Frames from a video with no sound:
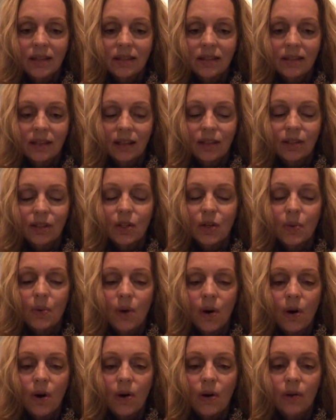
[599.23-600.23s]
Sending you
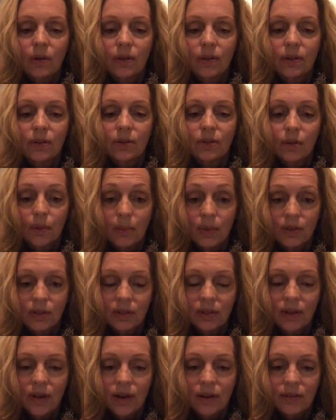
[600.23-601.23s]
all So much
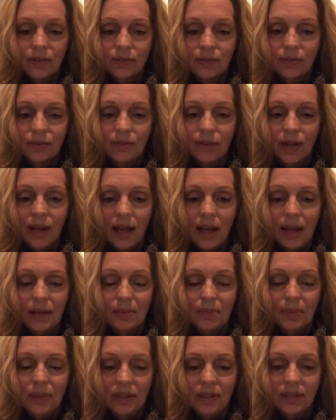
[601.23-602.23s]
love
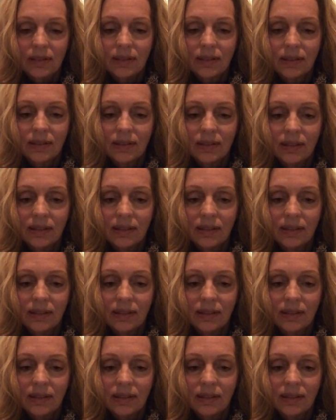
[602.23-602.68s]
and peace.